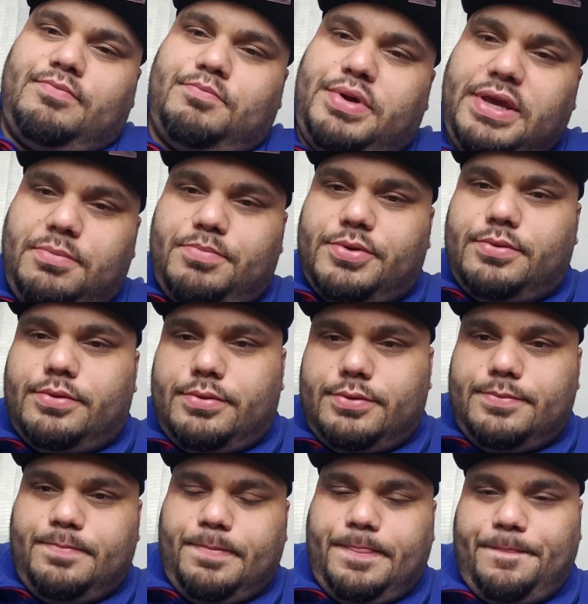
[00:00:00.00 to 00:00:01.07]

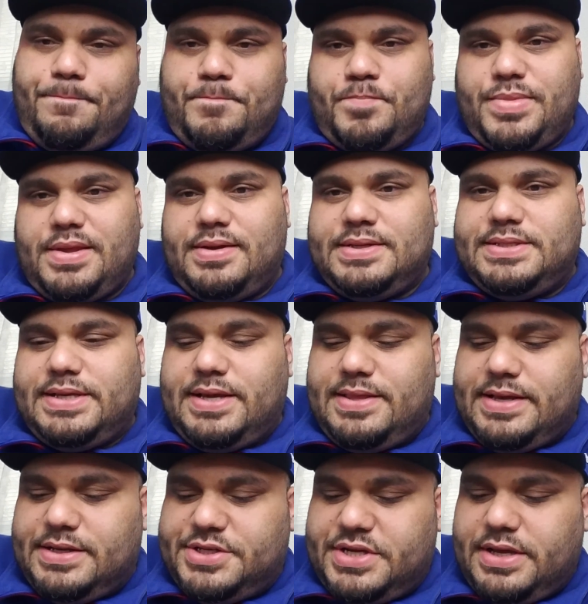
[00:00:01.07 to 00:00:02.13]
People say
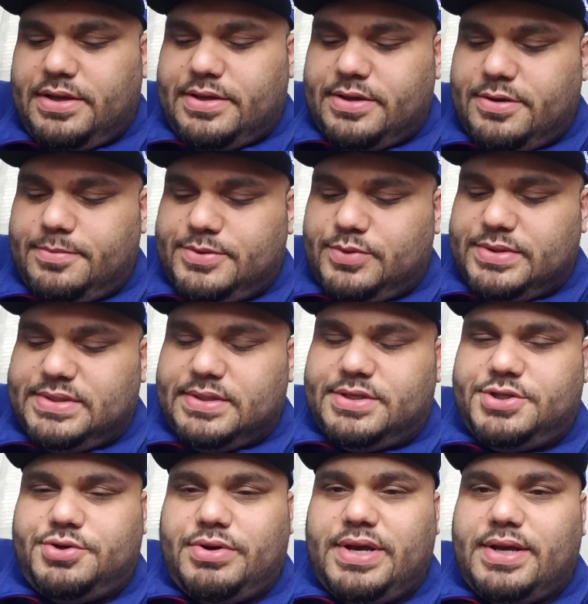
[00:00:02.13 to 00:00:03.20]
that Jacobs was
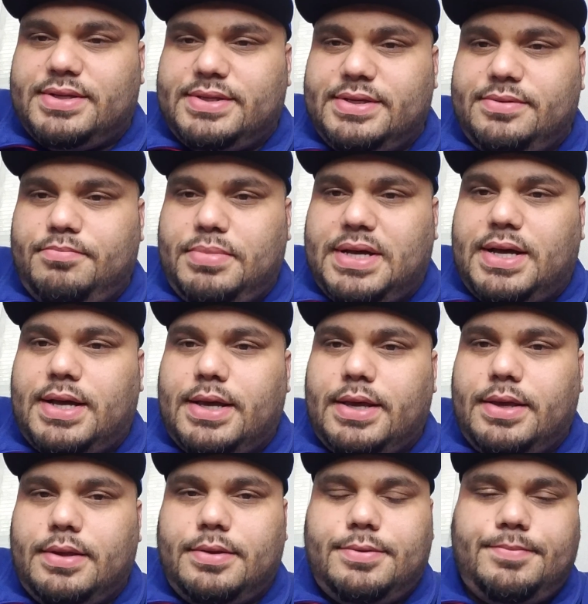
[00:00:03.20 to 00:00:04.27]
distracted
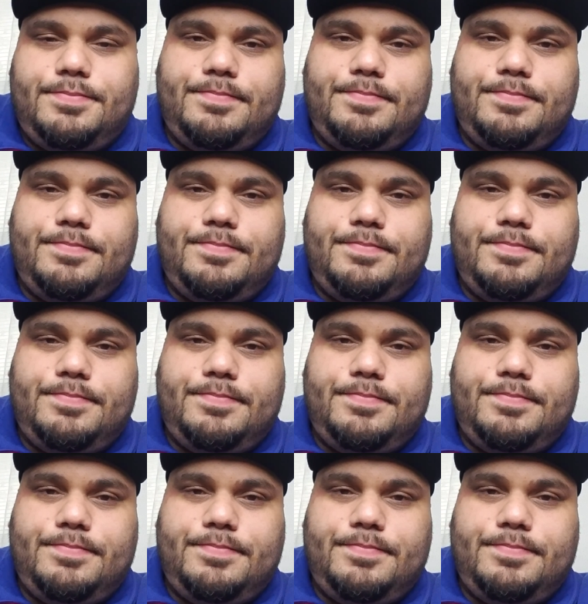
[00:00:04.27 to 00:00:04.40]
by